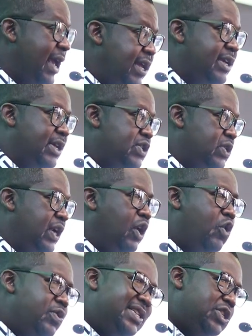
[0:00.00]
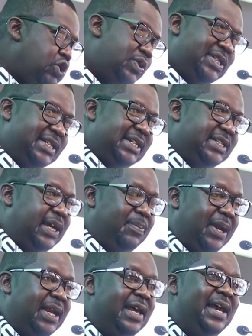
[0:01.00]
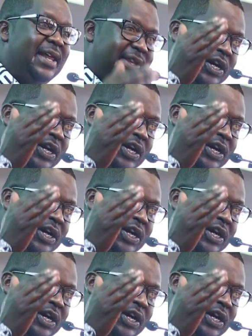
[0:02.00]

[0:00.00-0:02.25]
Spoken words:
industry, because it's not entertainment,